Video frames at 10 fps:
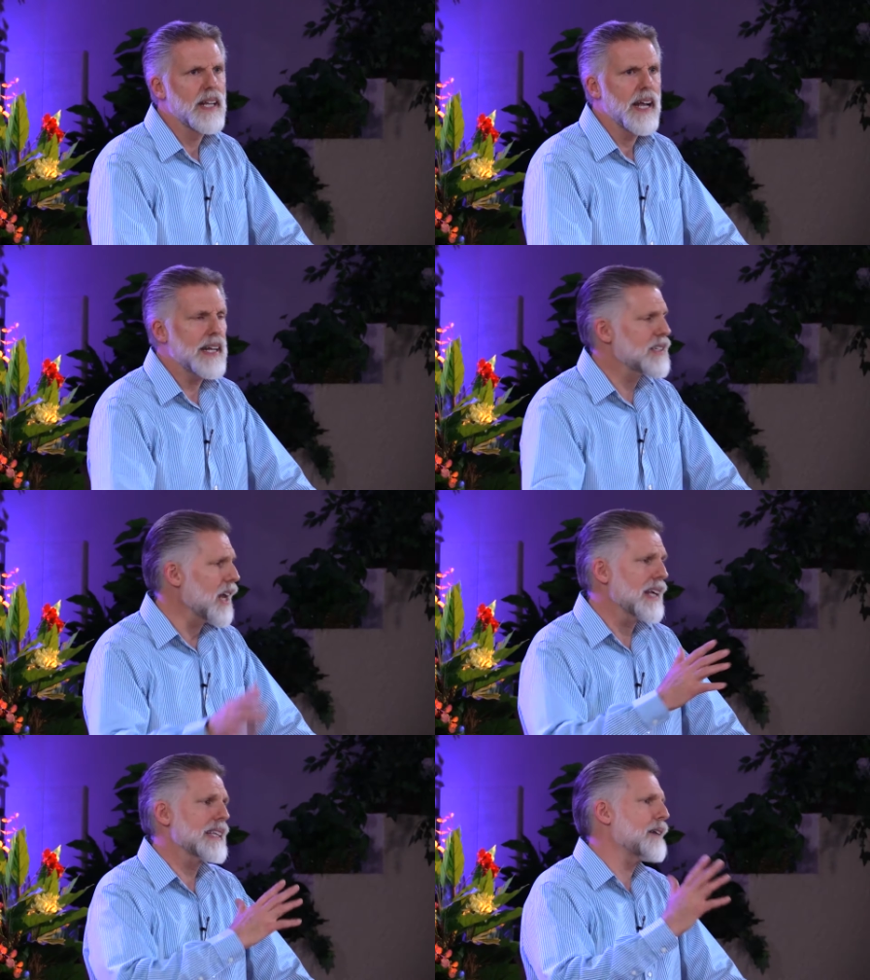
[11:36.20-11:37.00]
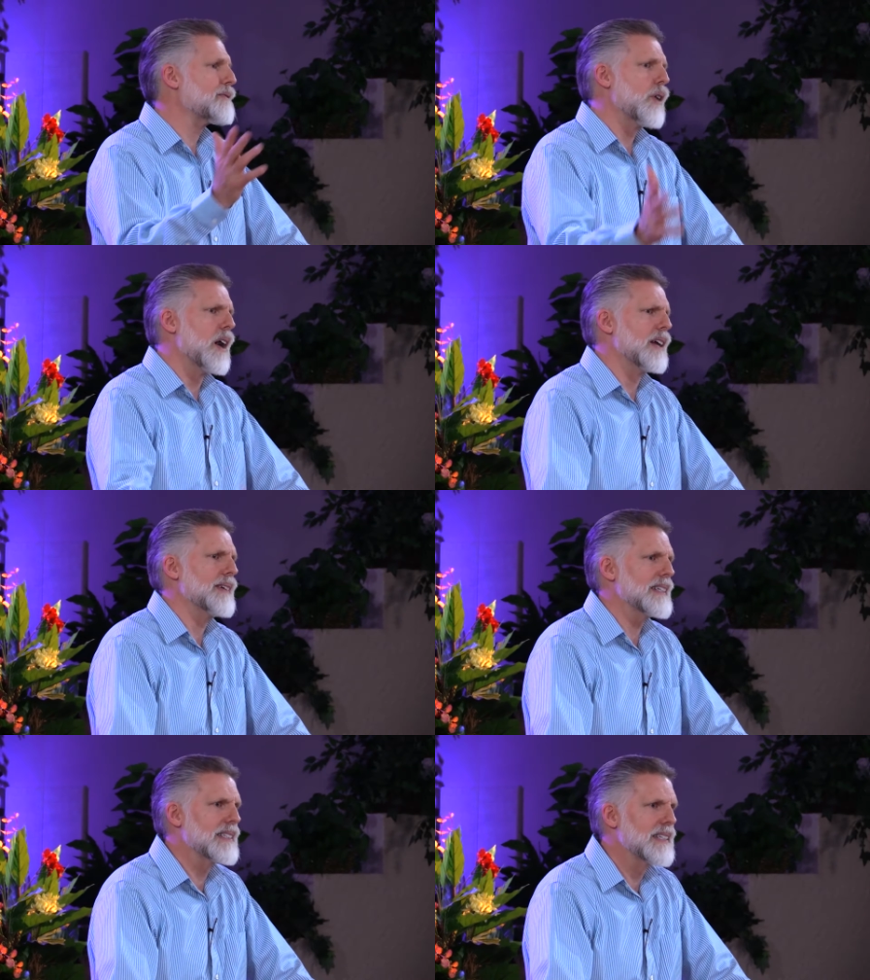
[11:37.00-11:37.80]
And it's like that for all of
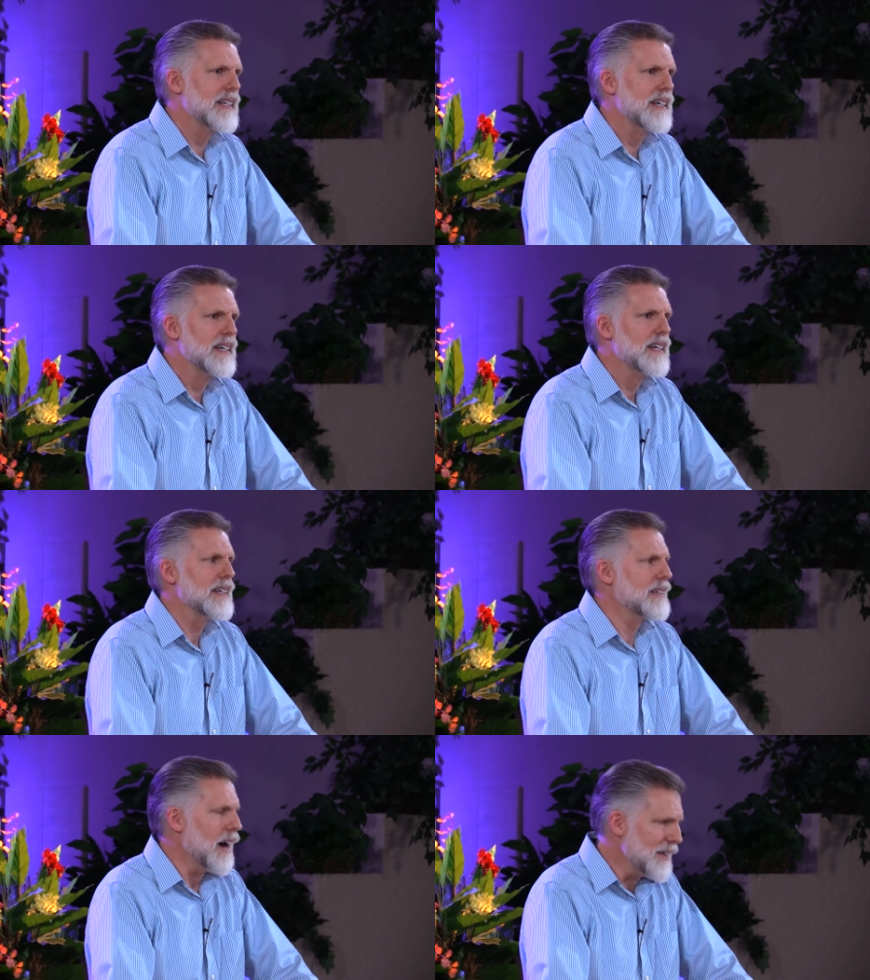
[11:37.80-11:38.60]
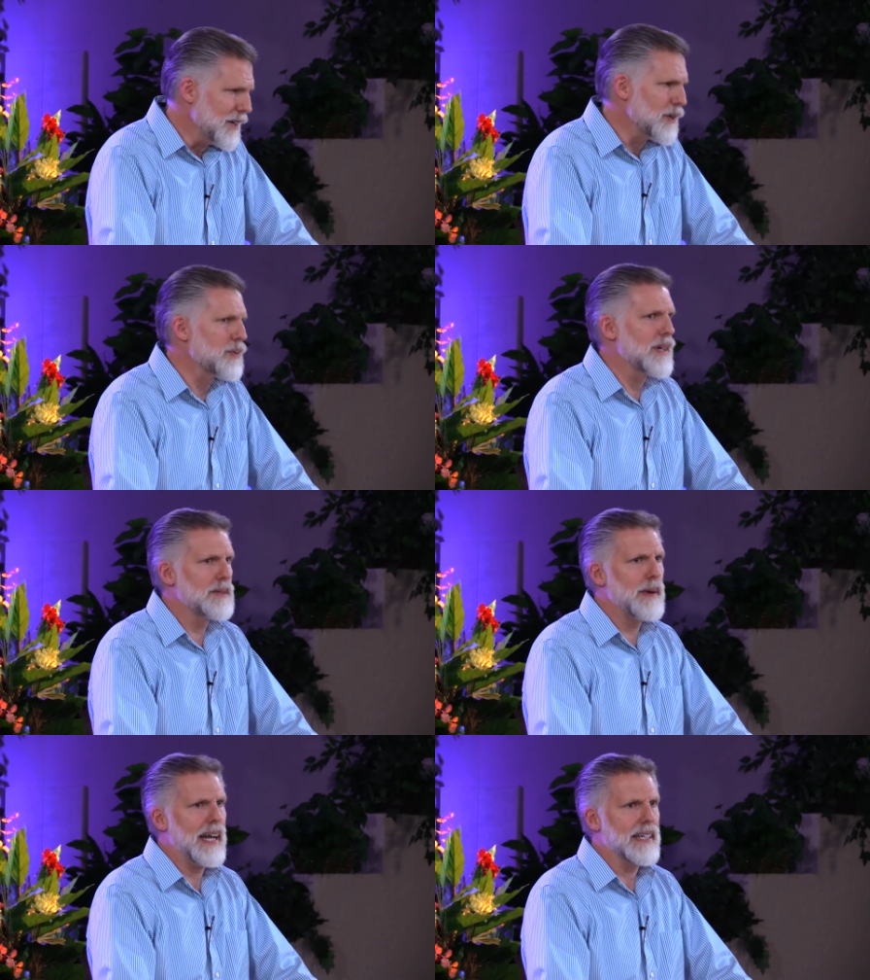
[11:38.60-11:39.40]
us. God knows what's
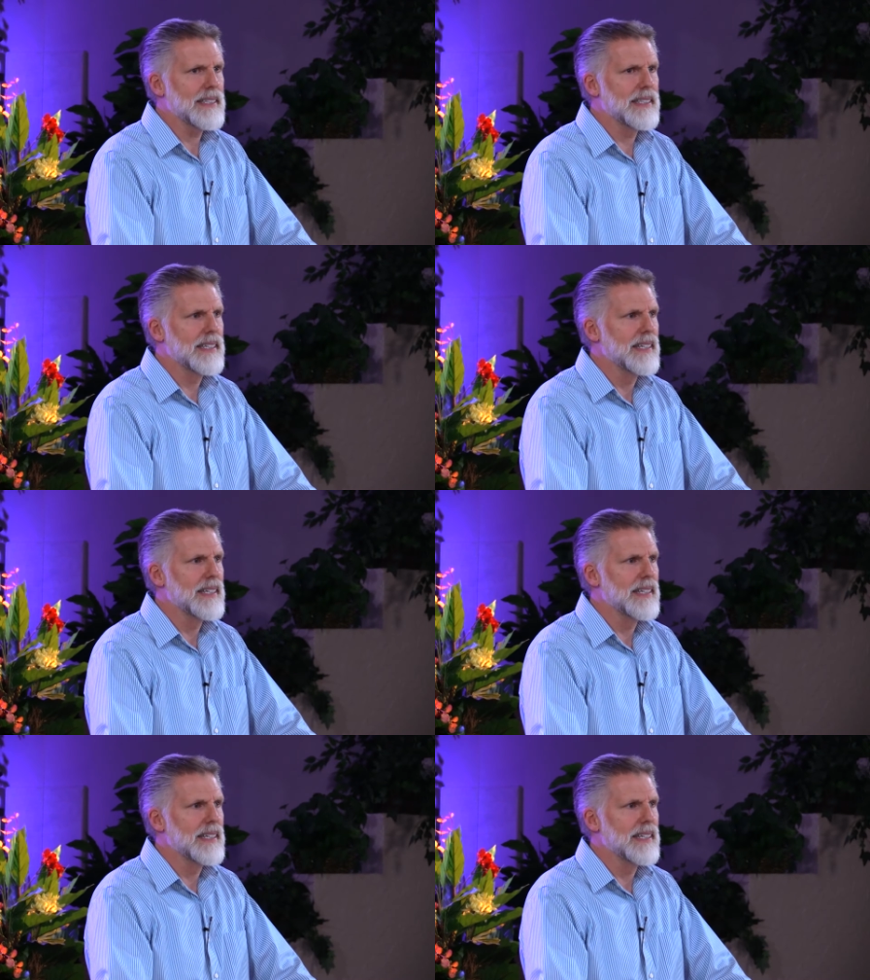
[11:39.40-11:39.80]
best.